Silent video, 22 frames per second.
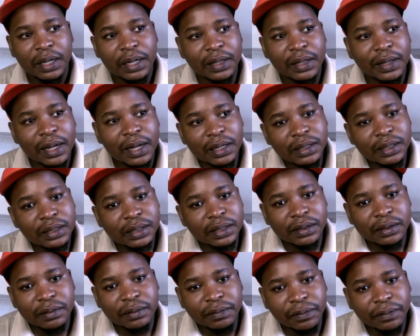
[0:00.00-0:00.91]
And that
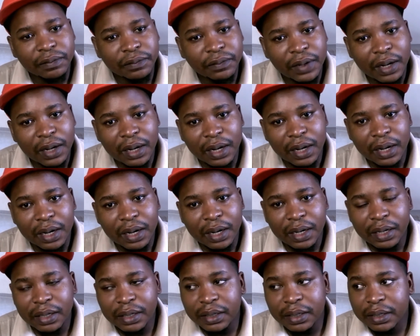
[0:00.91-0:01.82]
is
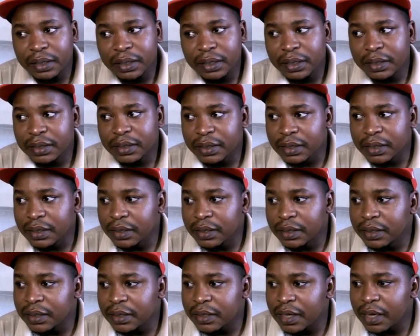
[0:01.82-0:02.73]
far
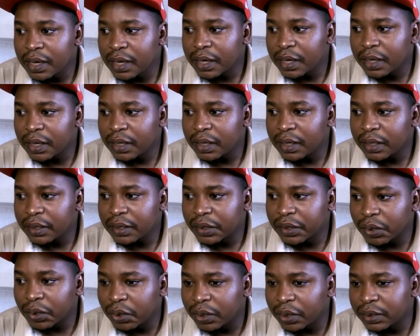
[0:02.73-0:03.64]
sinister
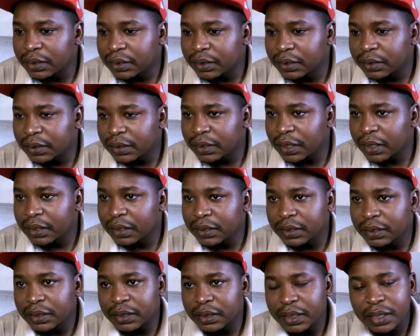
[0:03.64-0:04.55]
thought,
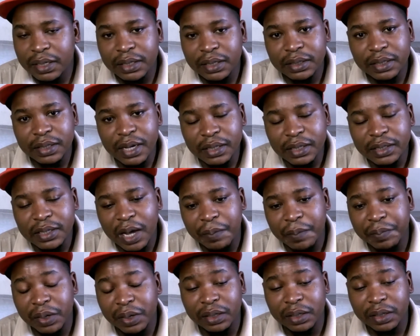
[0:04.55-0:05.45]
and it is
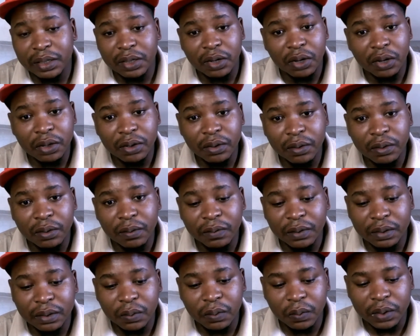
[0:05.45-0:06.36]
happening all
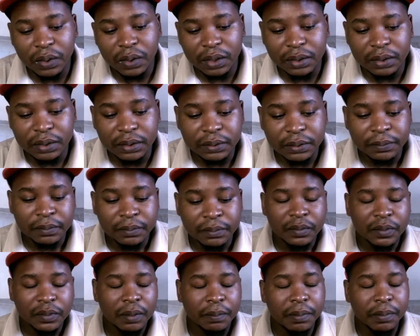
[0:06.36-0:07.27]
over the world,
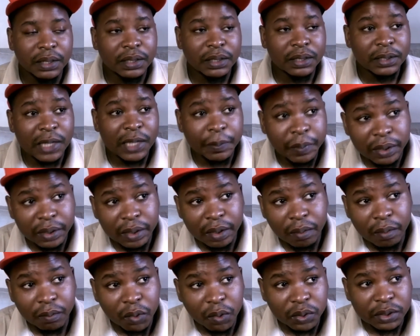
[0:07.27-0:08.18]
but it's
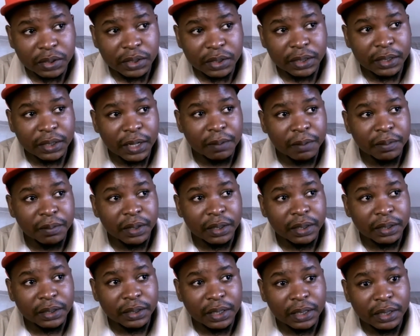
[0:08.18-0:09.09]
happening mostly in
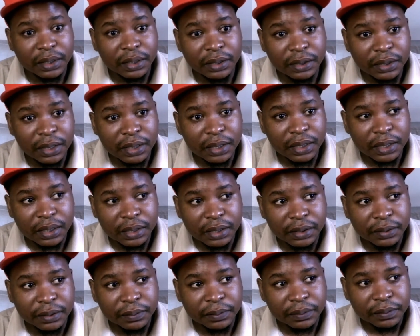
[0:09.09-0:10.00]
America.
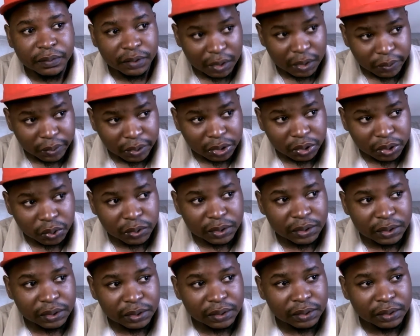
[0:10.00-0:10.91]
Recently, there were
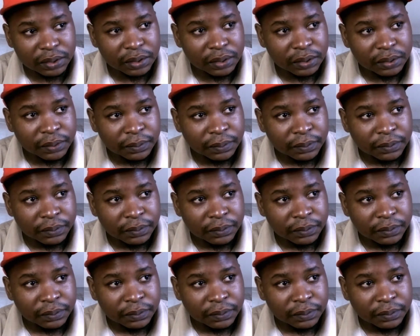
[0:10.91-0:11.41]
shootings.